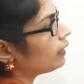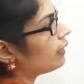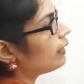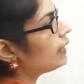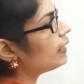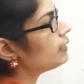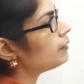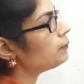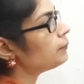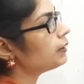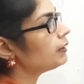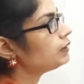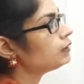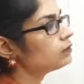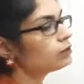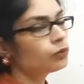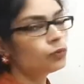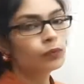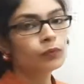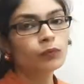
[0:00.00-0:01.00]
elements
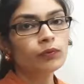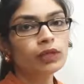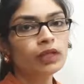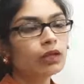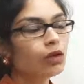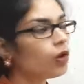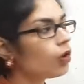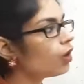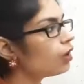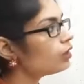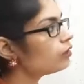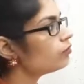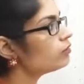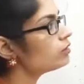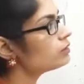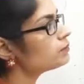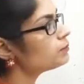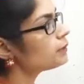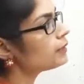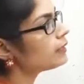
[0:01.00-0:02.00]
will always
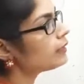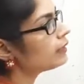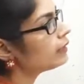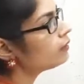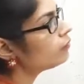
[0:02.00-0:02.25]
be in